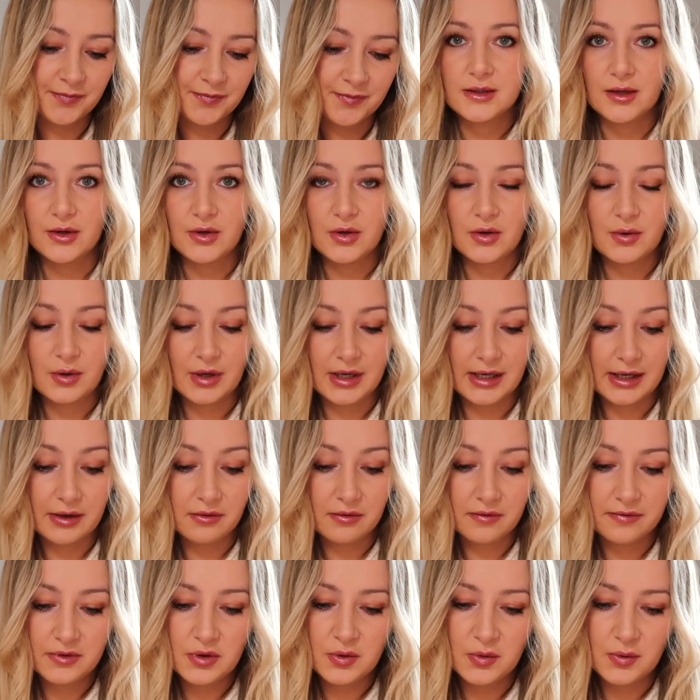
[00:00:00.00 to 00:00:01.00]
So you click
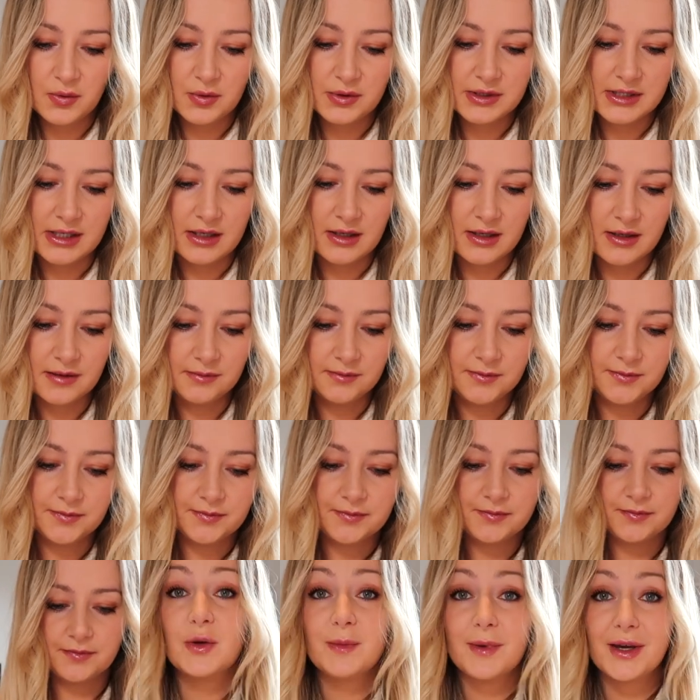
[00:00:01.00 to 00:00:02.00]
review order,
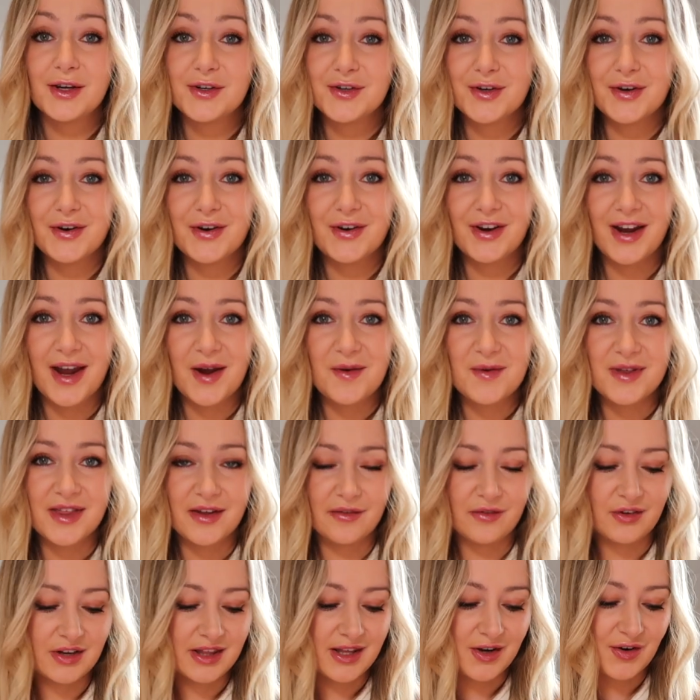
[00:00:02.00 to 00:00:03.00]
you make sure you're okay with
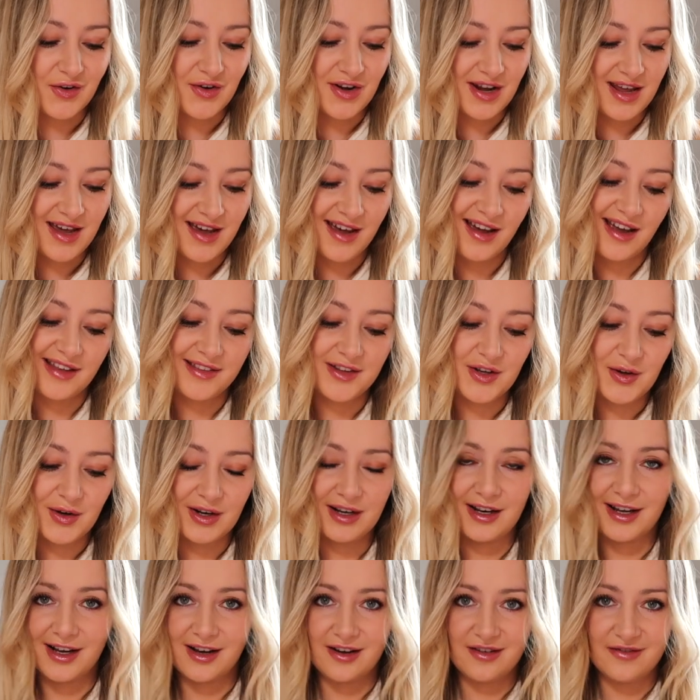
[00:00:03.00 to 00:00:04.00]
everything on here and then you
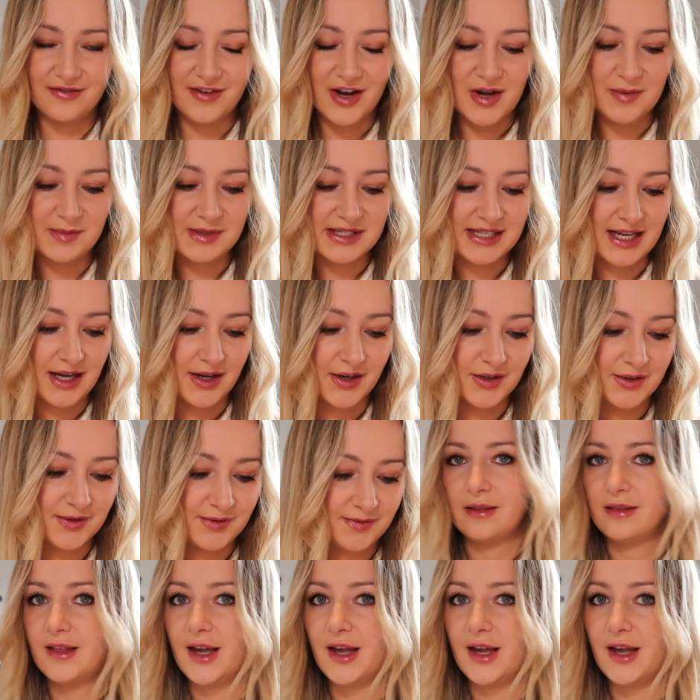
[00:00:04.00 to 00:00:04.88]
click confirm sell.